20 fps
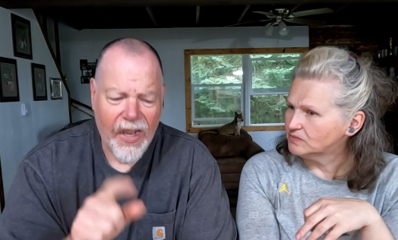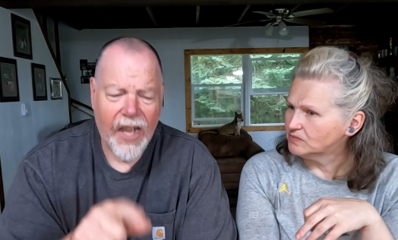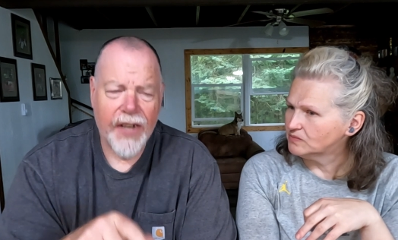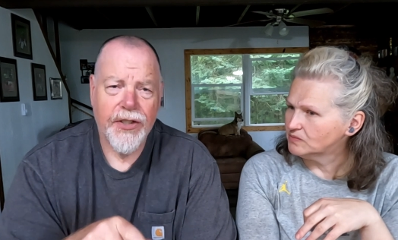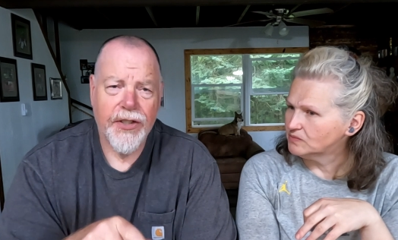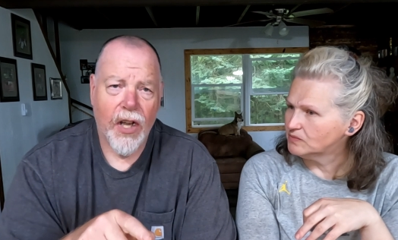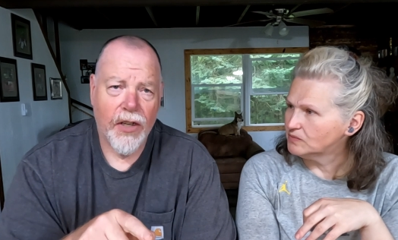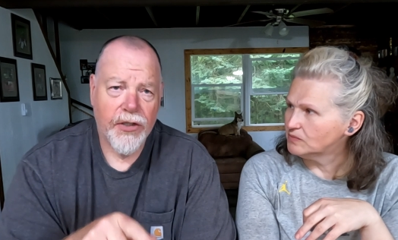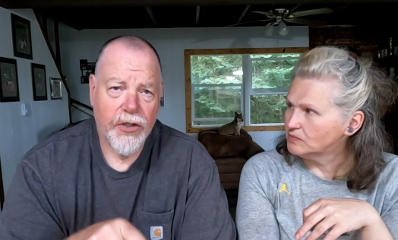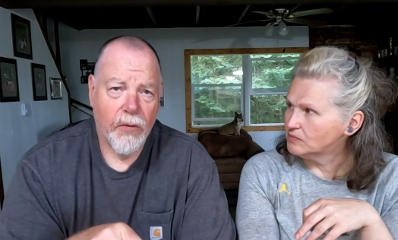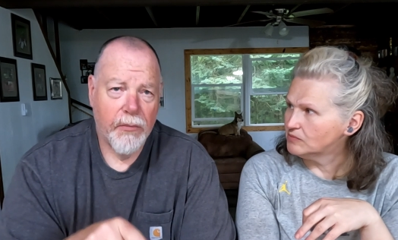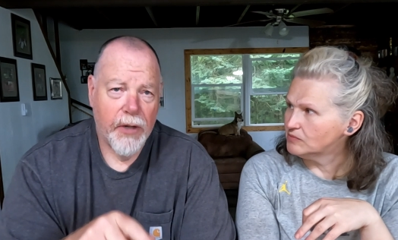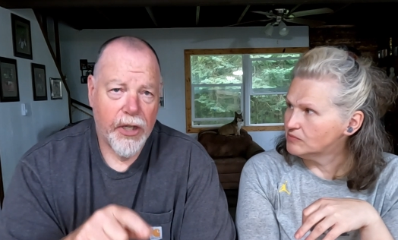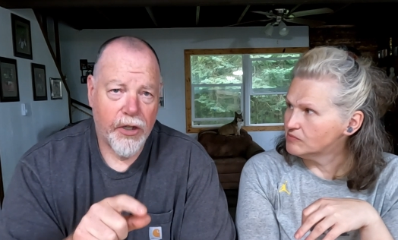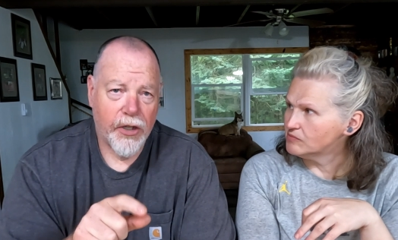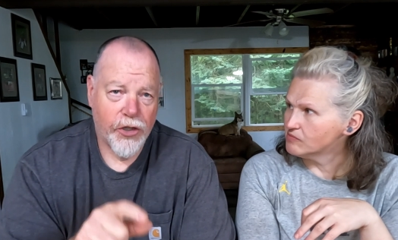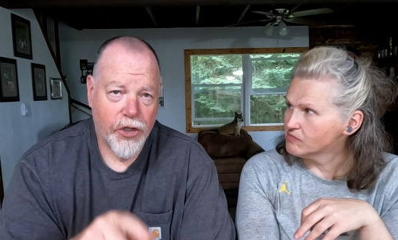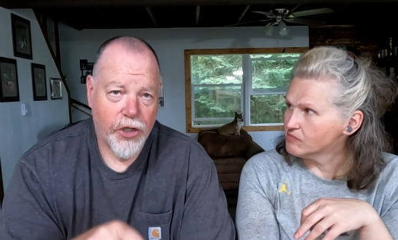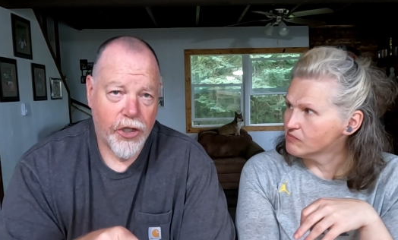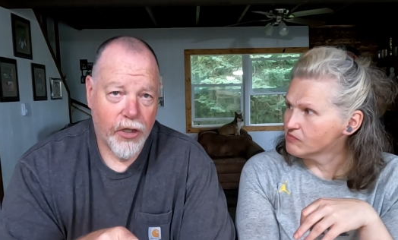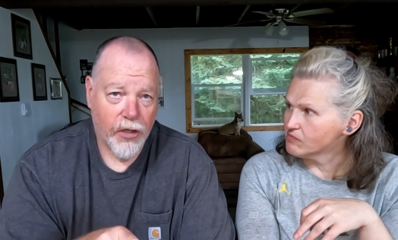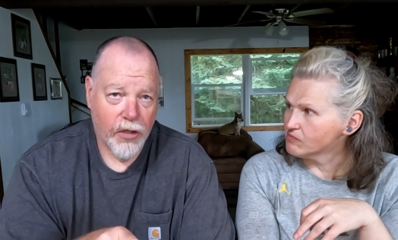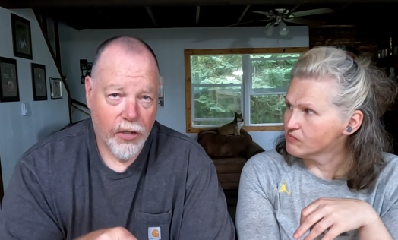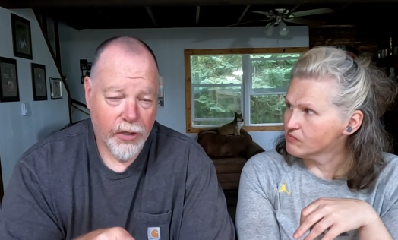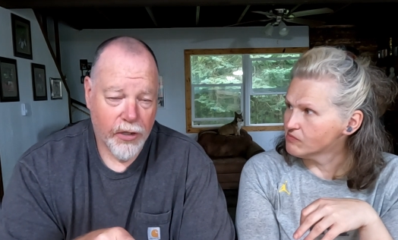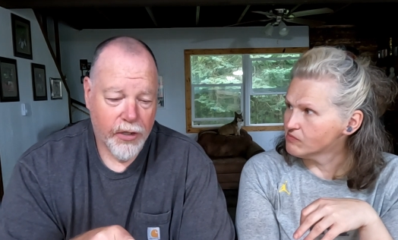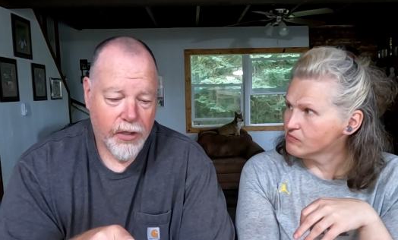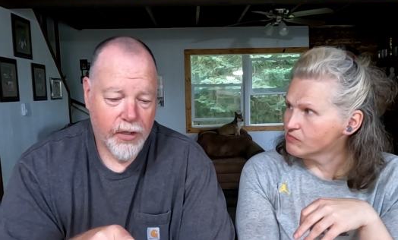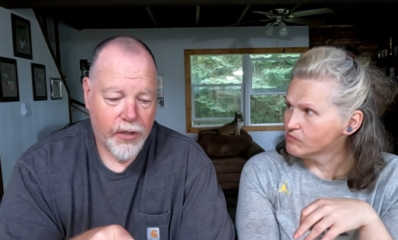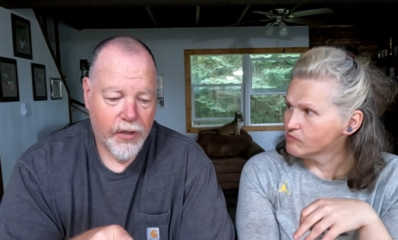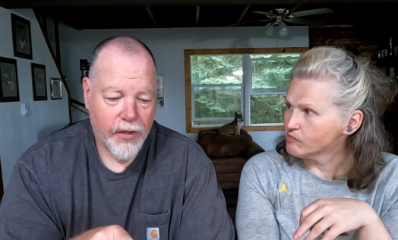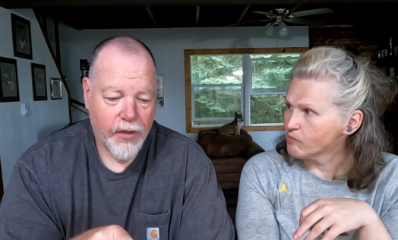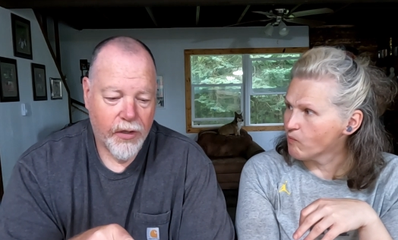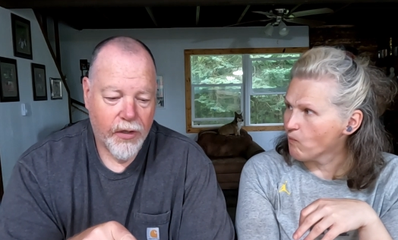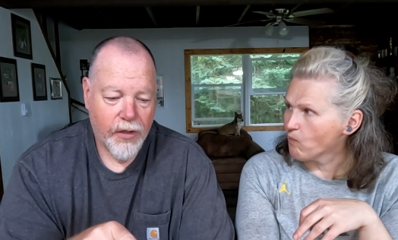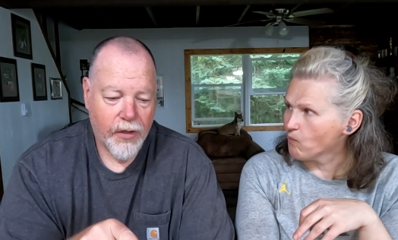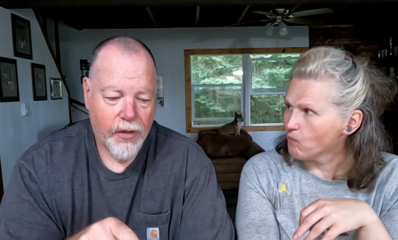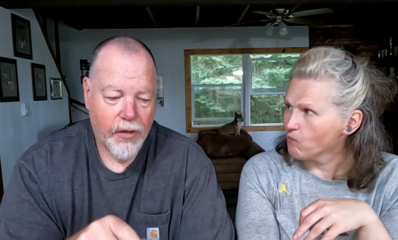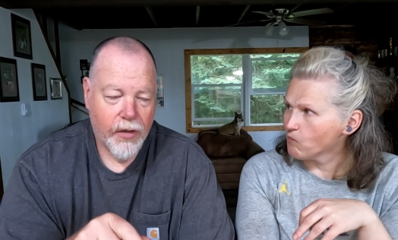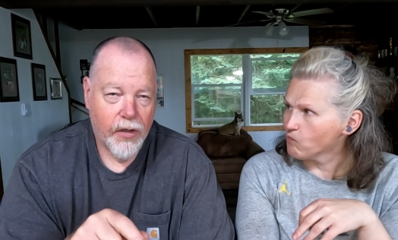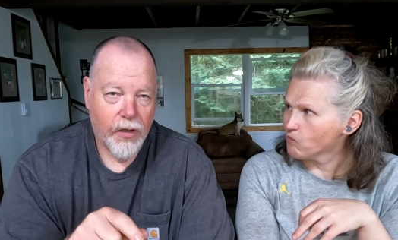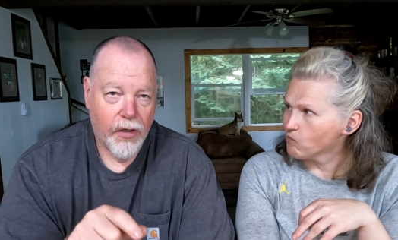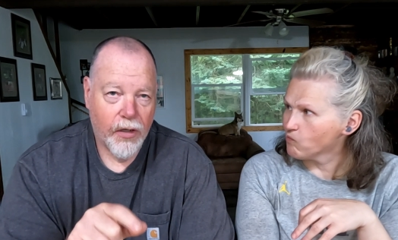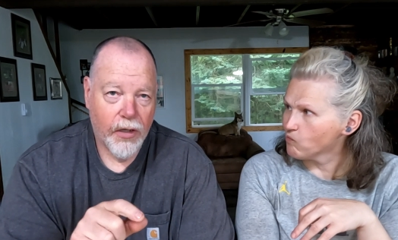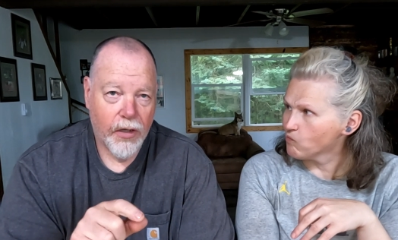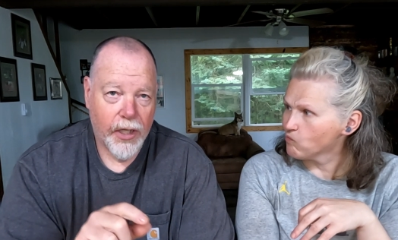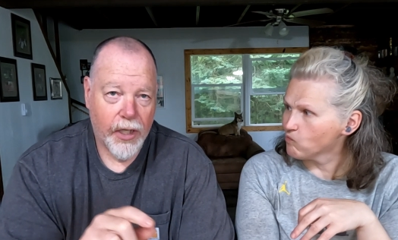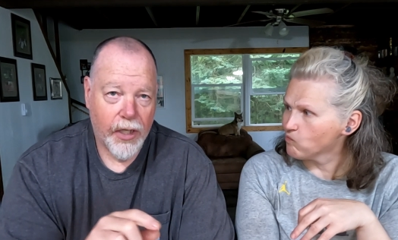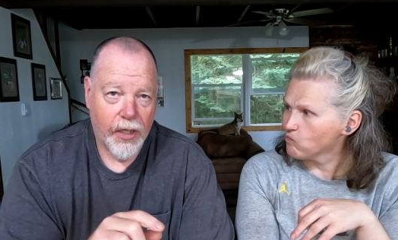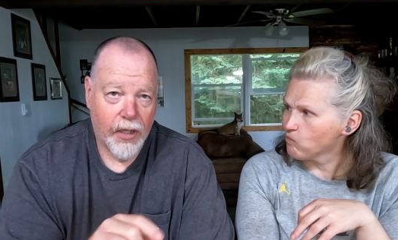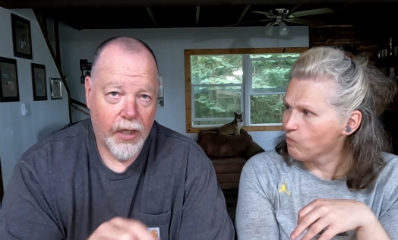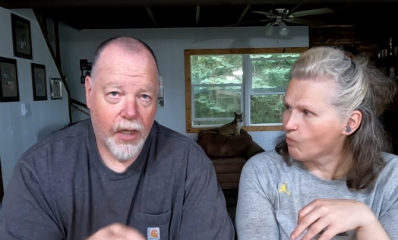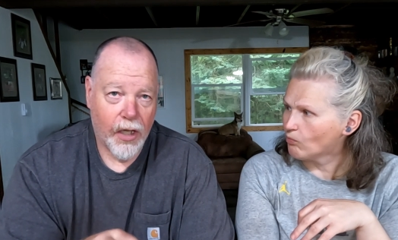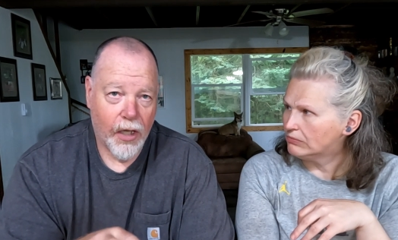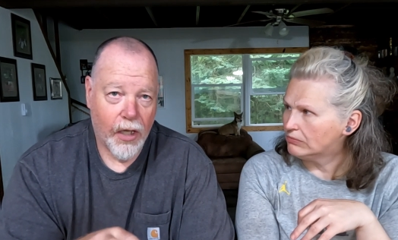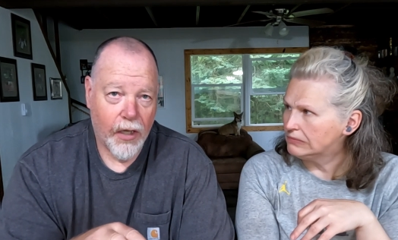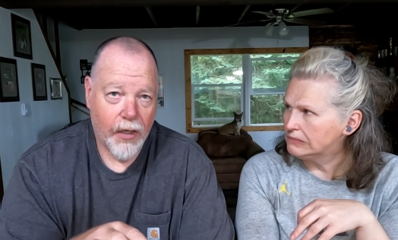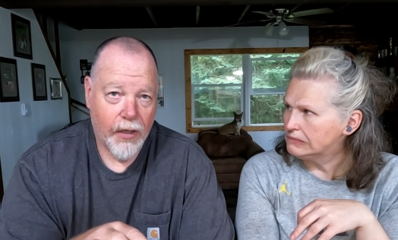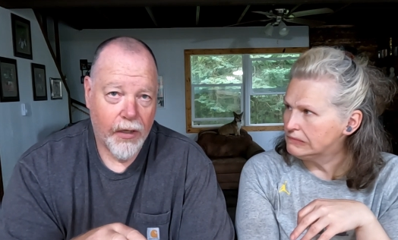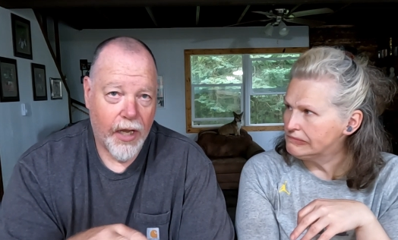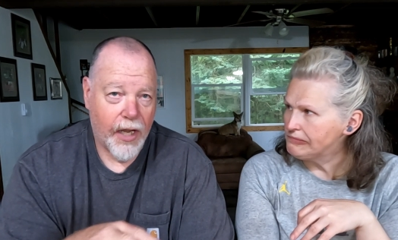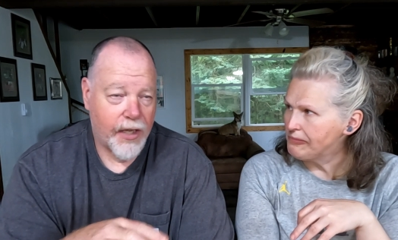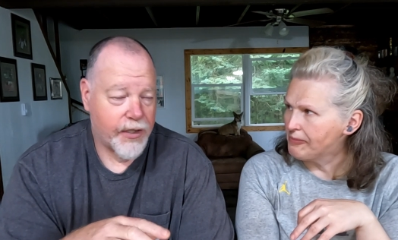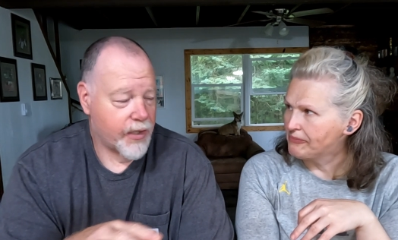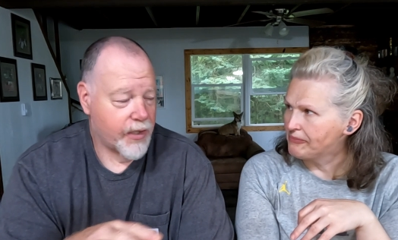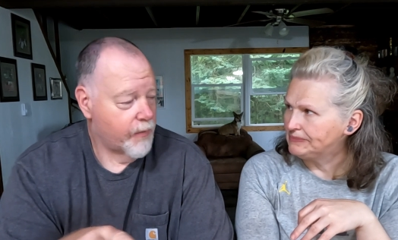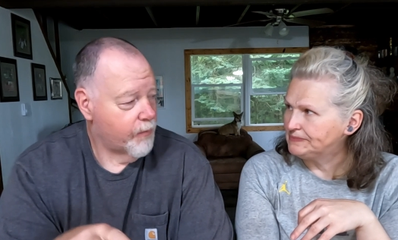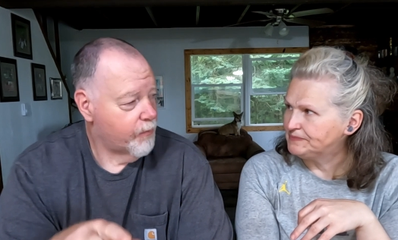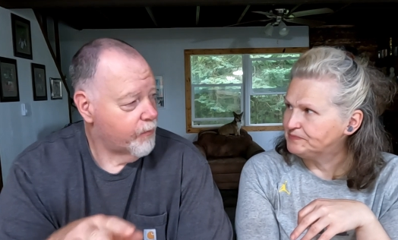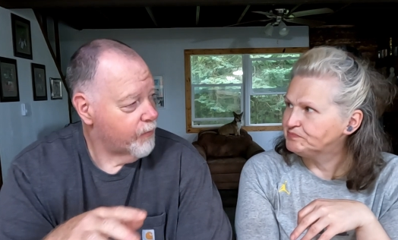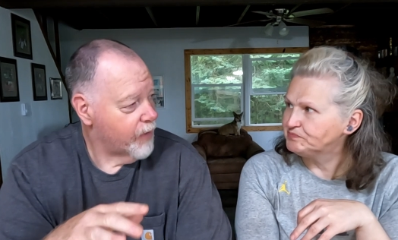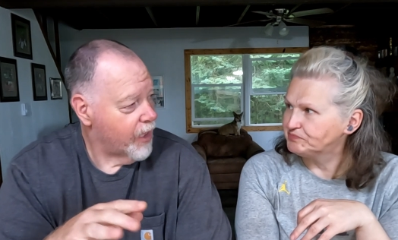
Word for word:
Speaker 1: It's also better chilled as a